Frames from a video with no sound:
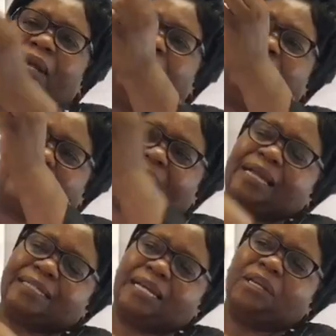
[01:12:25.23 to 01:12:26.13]
And
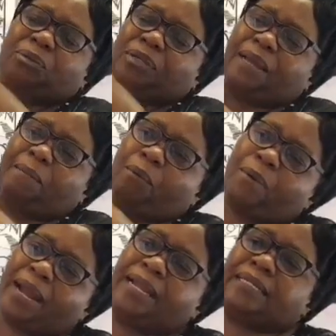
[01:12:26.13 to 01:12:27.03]
Christ said to them,
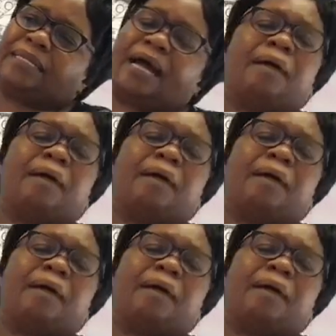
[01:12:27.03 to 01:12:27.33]
Wait,